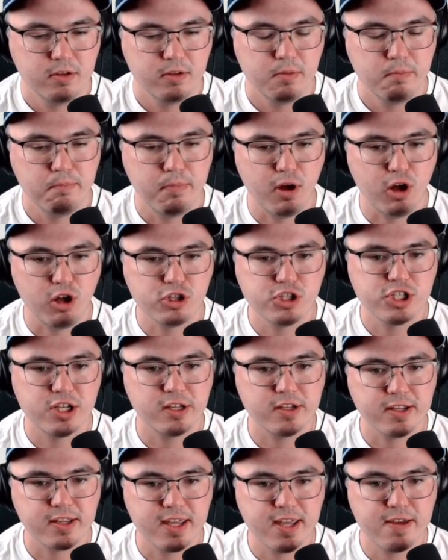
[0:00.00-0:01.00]
Baldshell
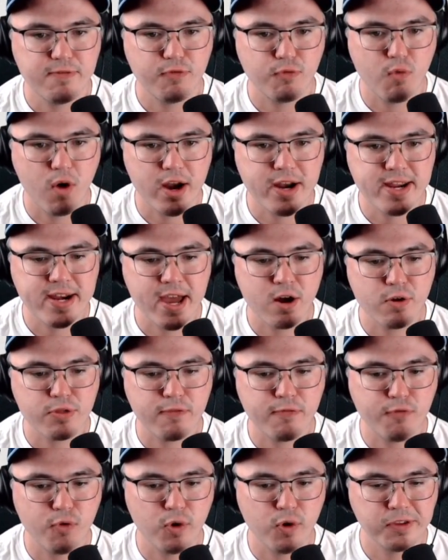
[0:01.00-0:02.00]
and Keefe running out the
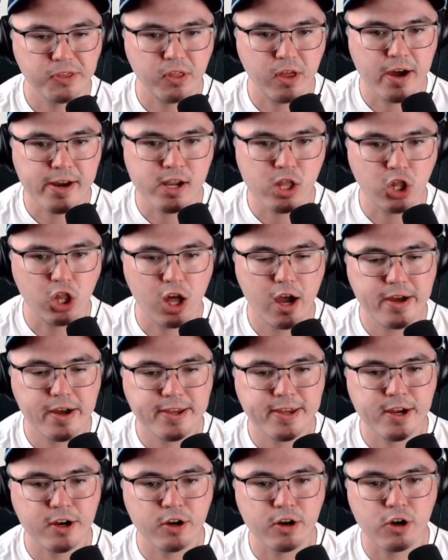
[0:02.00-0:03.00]
fourth line a lot here